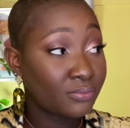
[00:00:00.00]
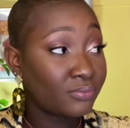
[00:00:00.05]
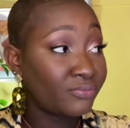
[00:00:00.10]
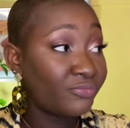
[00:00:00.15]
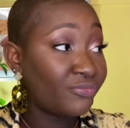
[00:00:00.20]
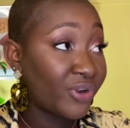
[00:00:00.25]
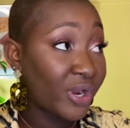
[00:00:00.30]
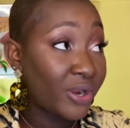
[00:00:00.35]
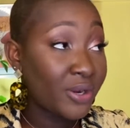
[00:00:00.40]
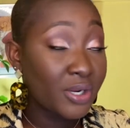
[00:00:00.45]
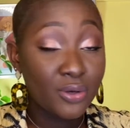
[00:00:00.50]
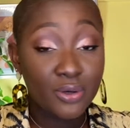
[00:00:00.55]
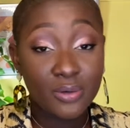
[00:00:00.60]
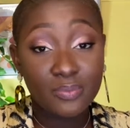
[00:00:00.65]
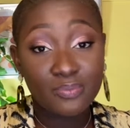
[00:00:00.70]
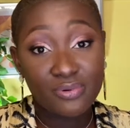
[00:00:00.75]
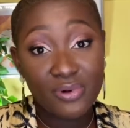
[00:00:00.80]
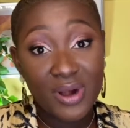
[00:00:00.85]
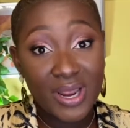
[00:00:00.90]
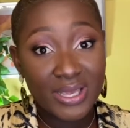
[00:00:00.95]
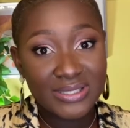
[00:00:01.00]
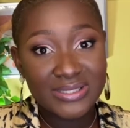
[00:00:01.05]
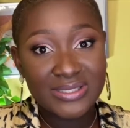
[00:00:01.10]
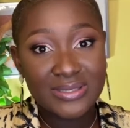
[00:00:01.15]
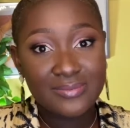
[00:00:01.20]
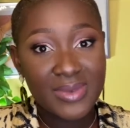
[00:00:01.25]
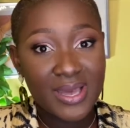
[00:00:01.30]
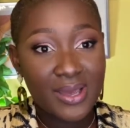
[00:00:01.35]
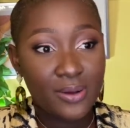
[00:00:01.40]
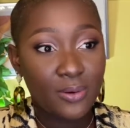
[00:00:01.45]
Very good price
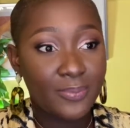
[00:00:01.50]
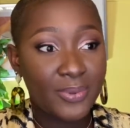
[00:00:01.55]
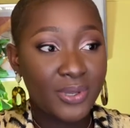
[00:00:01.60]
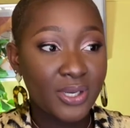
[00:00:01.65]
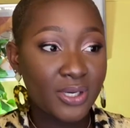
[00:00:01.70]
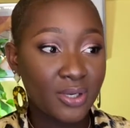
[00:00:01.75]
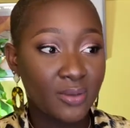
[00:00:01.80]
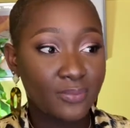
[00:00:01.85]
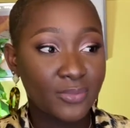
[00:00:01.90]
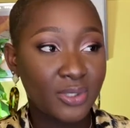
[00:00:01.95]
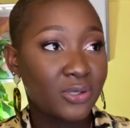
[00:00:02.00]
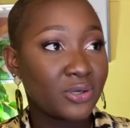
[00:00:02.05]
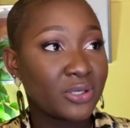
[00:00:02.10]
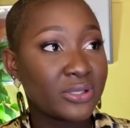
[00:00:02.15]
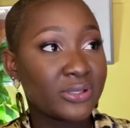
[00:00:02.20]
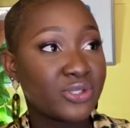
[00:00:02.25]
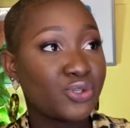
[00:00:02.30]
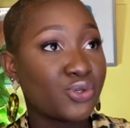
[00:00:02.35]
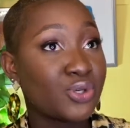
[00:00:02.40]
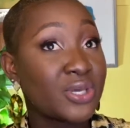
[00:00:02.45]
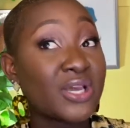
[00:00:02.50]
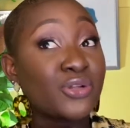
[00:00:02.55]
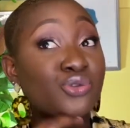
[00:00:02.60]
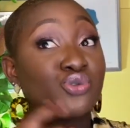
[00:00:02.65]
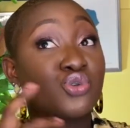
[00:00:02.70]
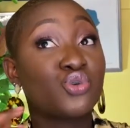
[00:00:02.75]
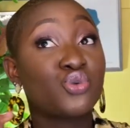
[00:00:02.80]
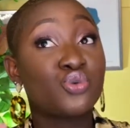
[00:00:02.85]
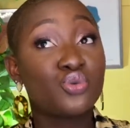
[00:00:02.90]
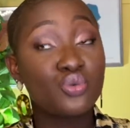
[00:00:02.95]
in my opinion, because you get
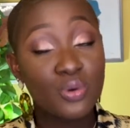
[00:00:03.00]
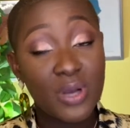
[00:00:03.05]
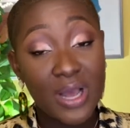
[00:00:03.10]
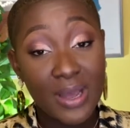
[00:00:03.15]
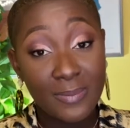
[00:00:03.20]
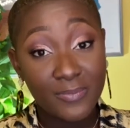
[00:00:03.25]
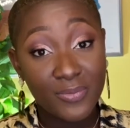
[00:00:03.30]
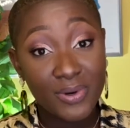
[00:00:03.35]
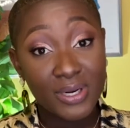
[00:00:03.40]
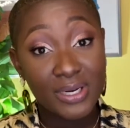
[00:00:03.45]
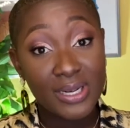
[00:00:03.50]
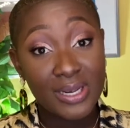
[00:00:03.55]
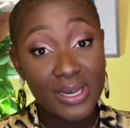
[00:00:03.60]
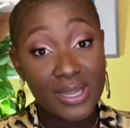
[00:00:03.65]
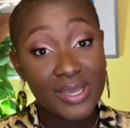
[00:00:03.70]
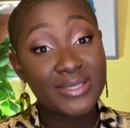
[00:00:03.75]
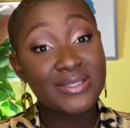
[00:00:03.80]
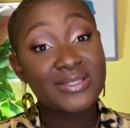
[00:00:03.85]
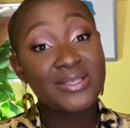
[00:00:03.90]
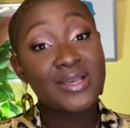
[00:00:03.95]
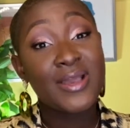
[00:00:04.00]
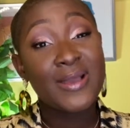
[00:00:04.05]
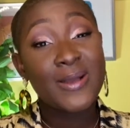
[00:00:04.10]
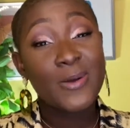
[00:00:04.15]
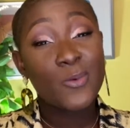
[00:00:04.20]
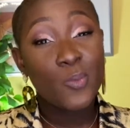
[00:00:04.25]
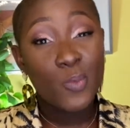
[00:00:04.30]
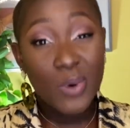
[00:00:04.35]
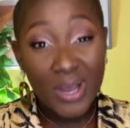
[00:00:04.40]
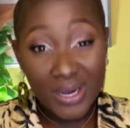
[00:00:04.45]
two umbrella lights,
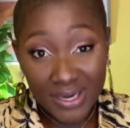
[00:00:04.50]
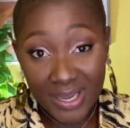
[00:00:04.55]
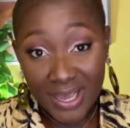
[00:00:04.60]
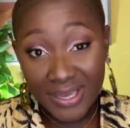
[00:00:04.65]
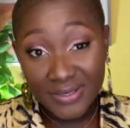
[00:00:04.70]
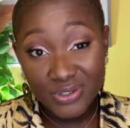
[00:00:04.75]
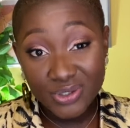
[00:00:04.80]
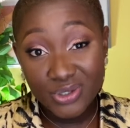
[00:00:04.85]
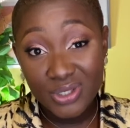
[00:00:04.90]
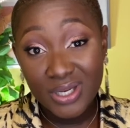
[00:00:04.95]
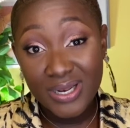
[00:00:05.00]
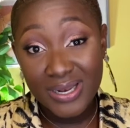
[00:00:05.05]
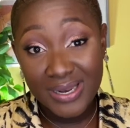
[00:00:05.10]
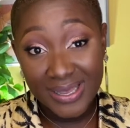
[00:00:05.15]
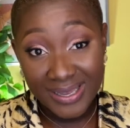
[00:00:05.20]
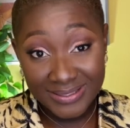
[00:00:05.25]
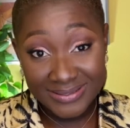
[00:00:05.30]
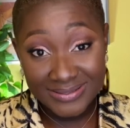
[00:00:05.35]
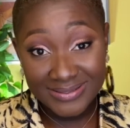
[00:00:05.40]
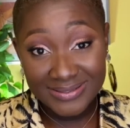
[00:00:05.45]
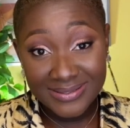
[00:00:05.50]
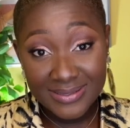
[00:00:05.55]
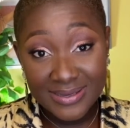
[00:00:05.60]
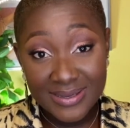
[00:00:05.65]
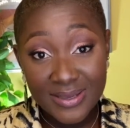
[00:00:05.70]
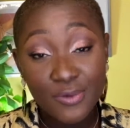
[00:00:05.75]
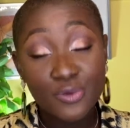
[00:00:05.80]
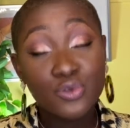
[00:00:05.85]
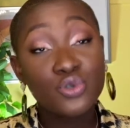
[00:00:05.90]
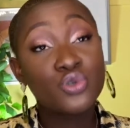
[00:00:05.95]
one extra light,
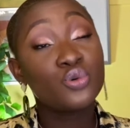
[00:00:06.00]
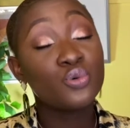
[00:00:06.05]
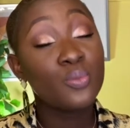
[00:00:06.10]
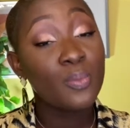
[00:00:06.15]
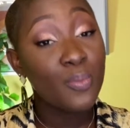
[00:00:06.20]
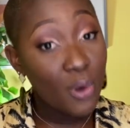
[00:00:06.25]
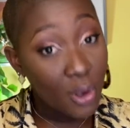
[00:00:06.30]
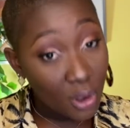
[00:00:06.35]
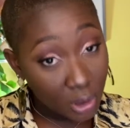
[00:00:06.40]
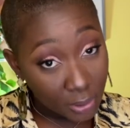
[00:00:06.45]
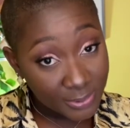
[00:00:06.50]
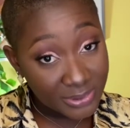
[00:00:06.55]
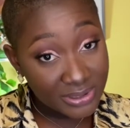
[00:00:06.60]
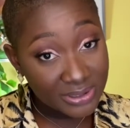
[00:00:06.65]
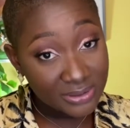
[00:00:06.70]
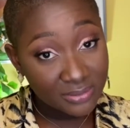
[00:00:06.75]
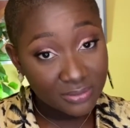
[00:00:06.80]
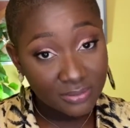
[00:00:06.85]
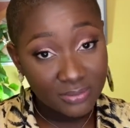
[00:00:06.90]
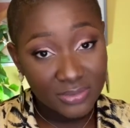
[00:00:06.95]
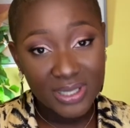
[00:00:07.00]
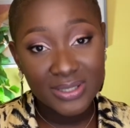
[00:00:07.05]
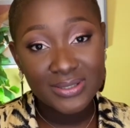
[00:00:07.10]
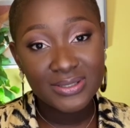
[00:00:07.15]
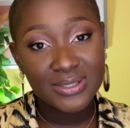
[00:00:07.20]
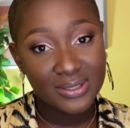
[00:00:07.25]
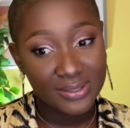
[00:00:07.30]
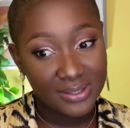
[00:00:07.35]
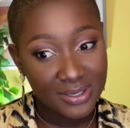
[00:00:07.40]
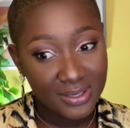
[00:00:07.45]
two bulbs. That's
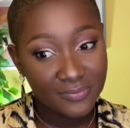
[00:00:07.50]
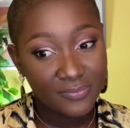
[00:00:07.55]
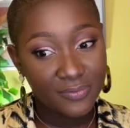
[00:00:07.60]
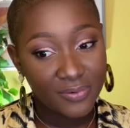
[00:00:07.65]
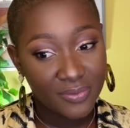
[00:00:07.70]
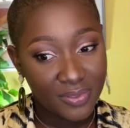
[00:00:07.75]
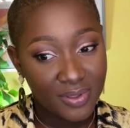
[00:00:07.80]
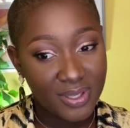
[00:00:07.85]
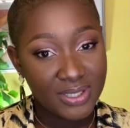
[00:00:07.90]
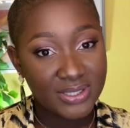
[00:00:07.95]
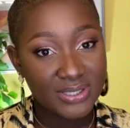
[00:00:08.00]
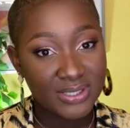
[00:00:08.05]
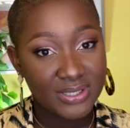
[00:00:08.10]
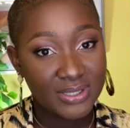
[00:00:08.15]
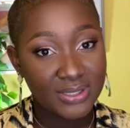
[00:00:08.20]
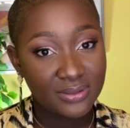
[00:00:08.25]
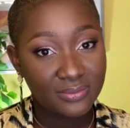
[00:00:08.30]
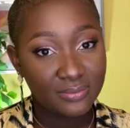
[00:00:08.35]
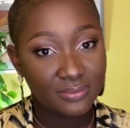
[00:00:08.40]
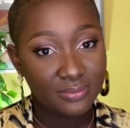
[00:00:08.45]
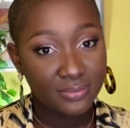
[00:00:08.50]
enough for thirty.